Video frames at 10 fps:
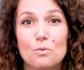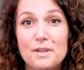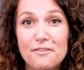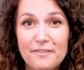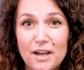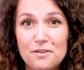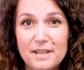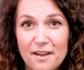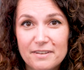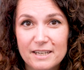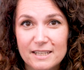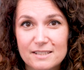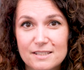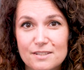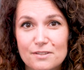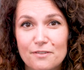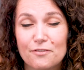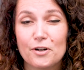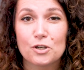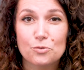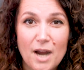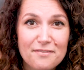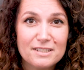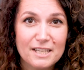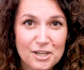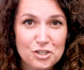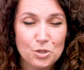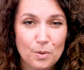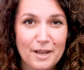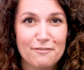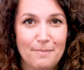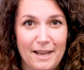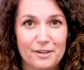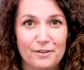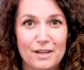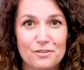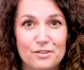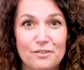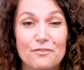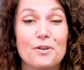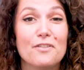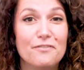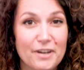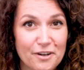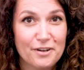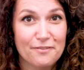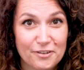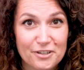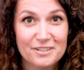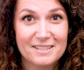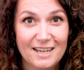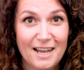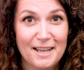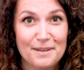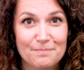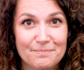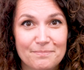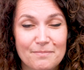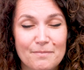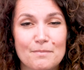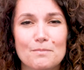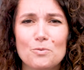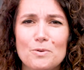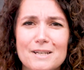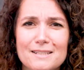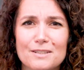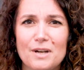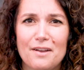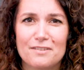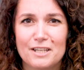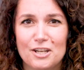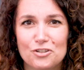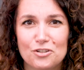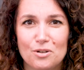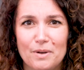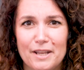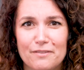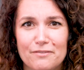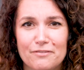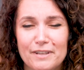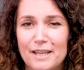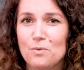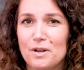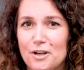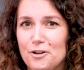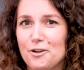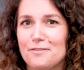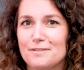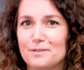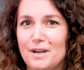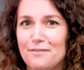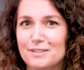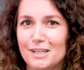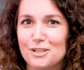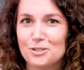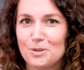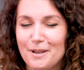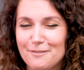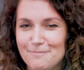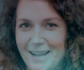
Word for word: We found evidence for a gravitational wave background for the very first time. But what is a gravitational wave? And what on earth is a gravitational wave